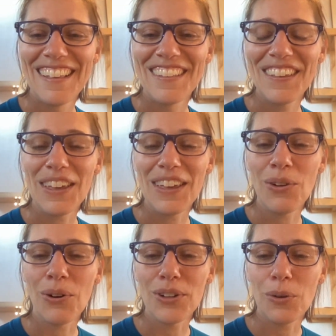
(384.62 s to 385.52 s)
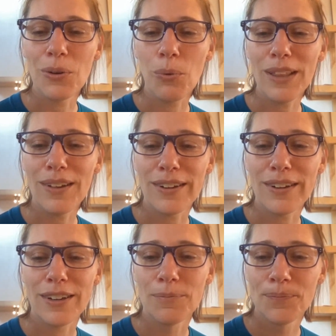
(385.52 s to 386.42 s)
Look at you holding way
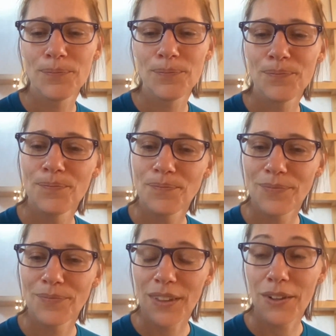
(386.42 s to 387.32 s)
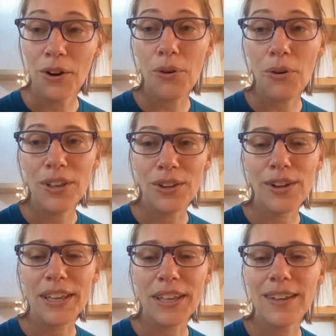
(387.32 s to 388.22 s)
longer. You know, your
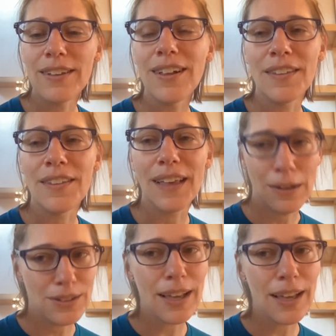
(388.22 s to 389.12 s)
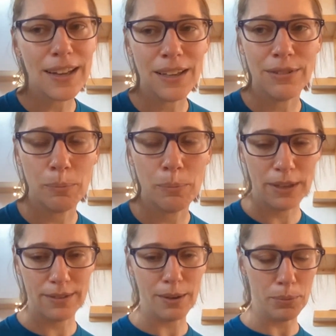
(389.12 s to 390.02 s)
heel on the outside even
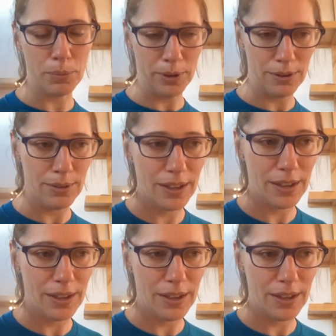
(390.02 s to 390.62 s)
picks up when you do that.